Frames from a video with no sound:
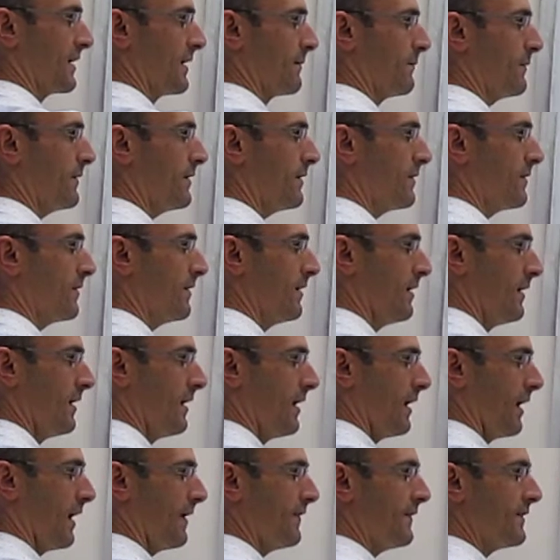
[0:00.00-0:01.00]
up there,
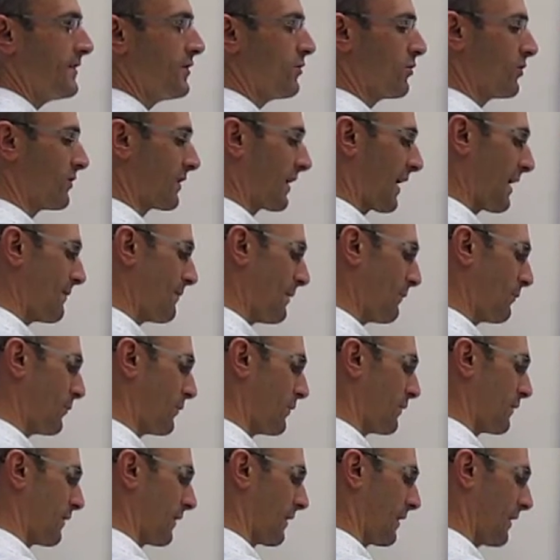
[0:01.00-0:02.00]
and then you can come up
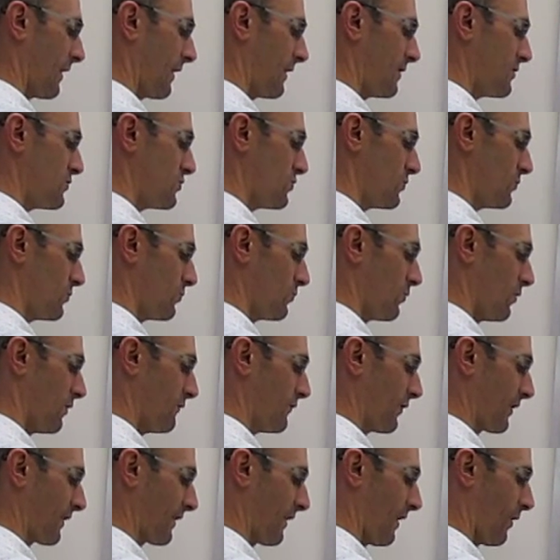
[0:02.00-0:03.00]
with the K2
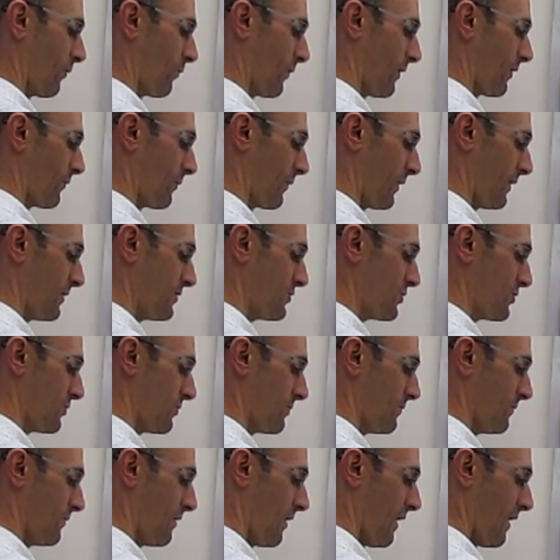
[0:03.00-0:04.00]
over K1
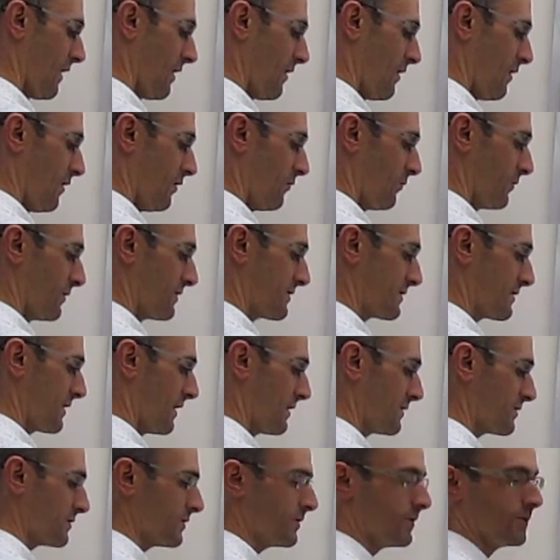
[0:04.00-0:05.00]
ratio, which
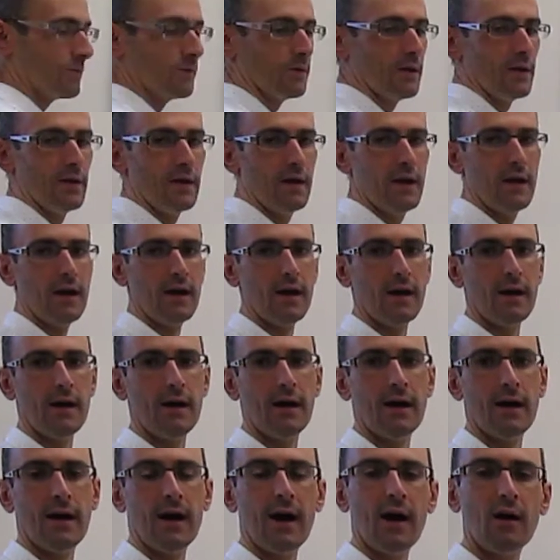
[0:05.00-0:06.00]
tells you
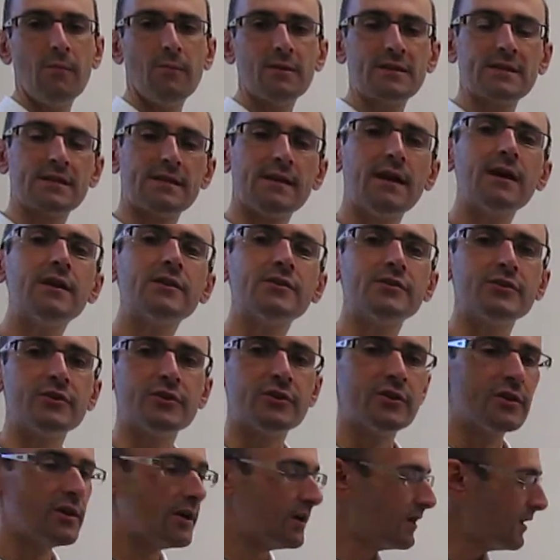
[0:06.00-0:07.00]
uh, how much
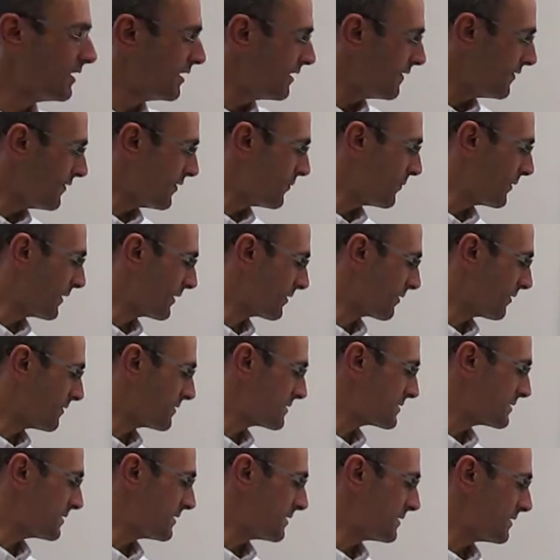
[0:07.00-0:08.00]
larger the rate
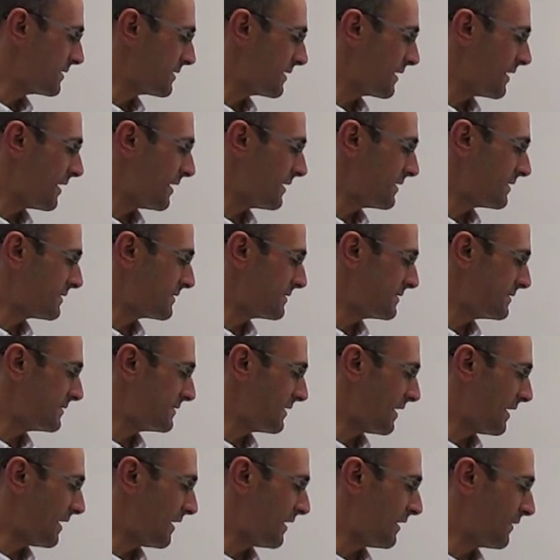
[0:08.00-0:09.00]
constant at
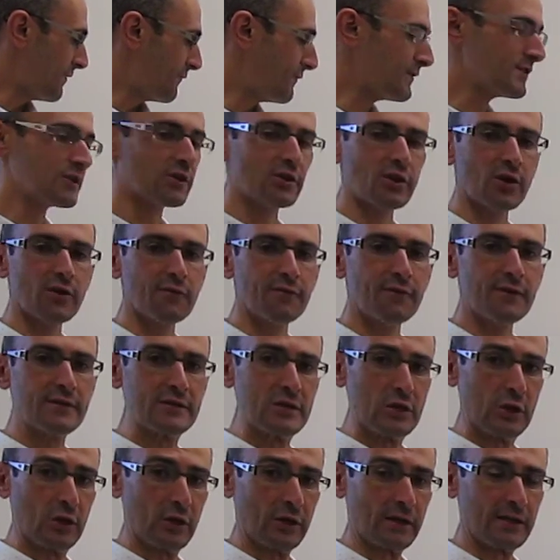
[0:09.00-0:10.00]
uh,
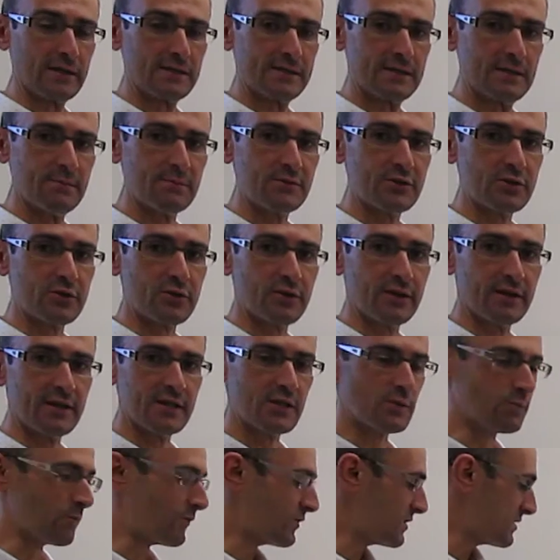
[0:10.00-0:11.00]
physiological temperature
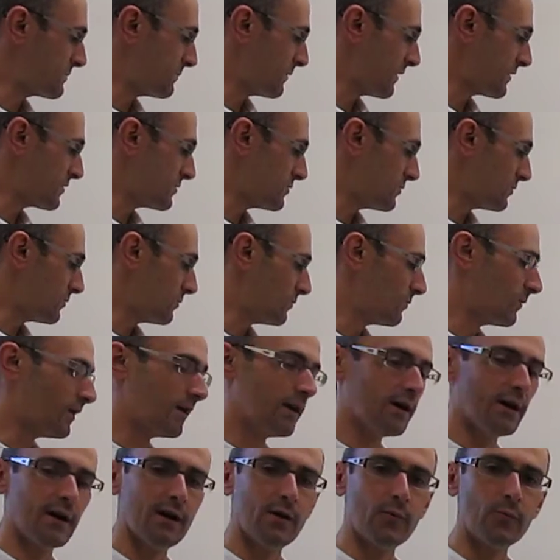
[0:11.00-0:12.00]
is with respect to
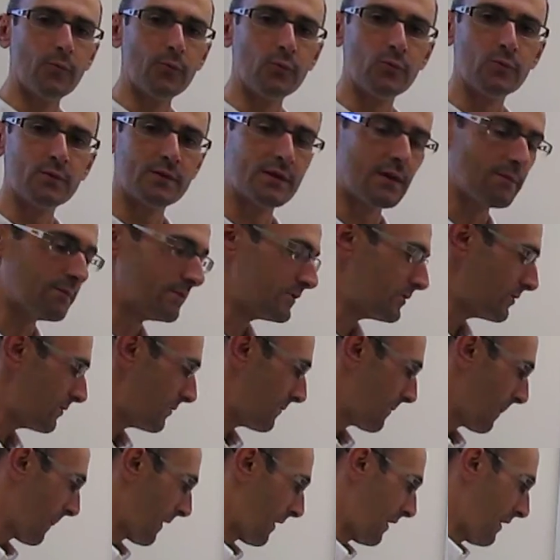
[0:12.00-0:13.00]
uh, room temperature.
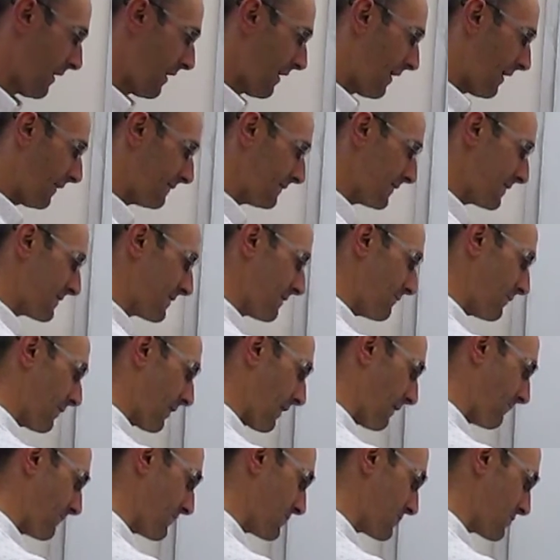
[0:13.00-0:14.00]
And this number
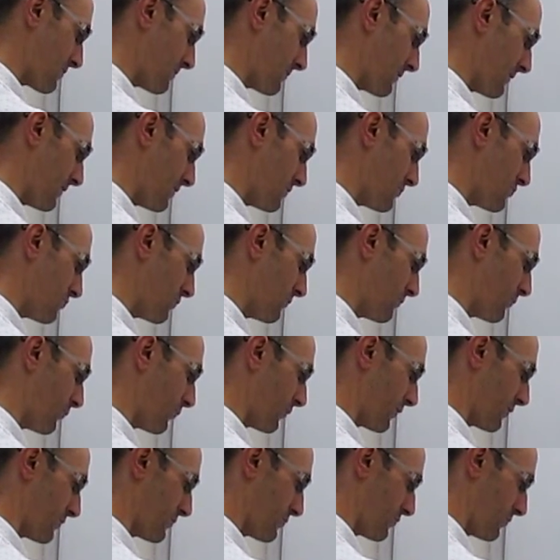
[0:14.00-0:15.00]
happens to be
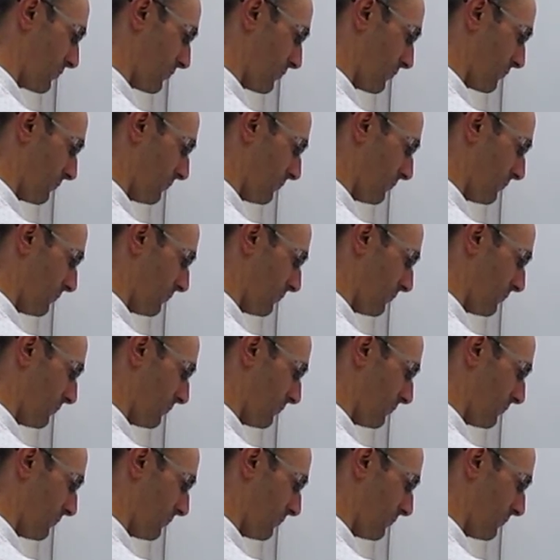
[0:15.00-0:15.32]
2.2,